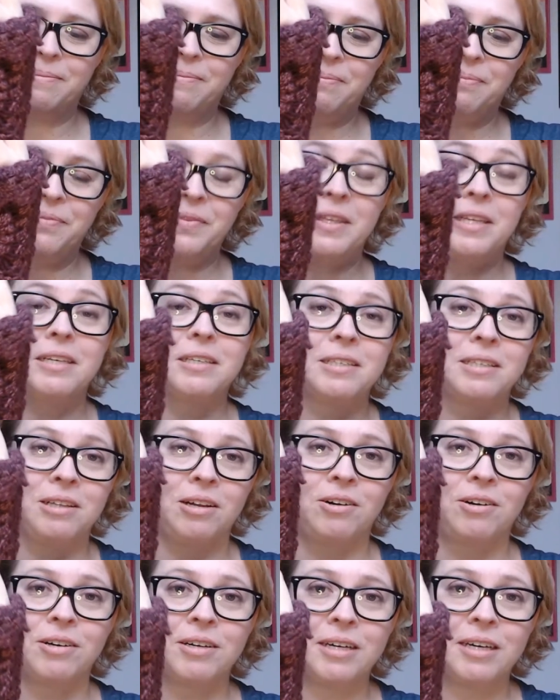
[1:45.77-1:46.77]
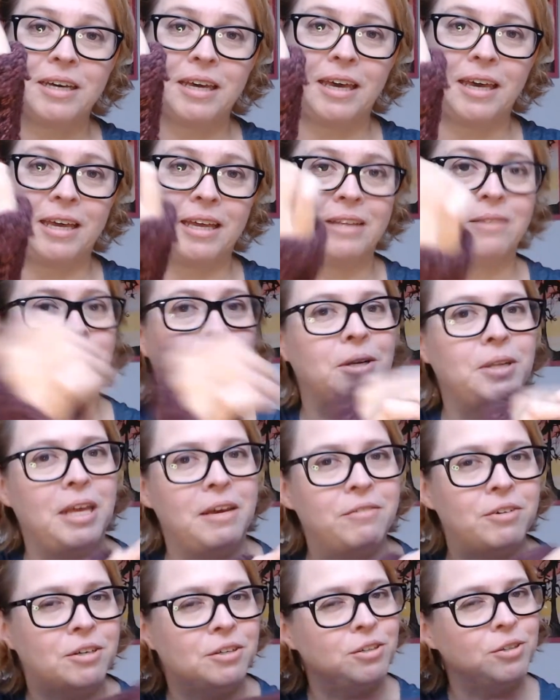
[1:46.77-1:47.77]
this long, and
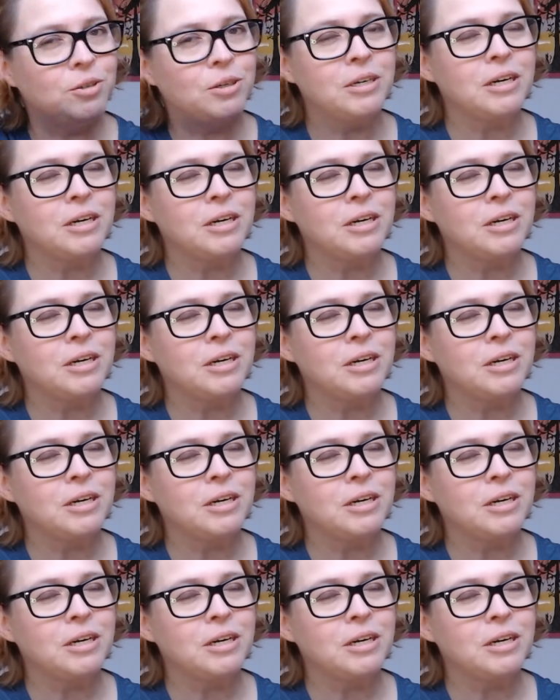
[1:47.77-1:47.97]
whenever you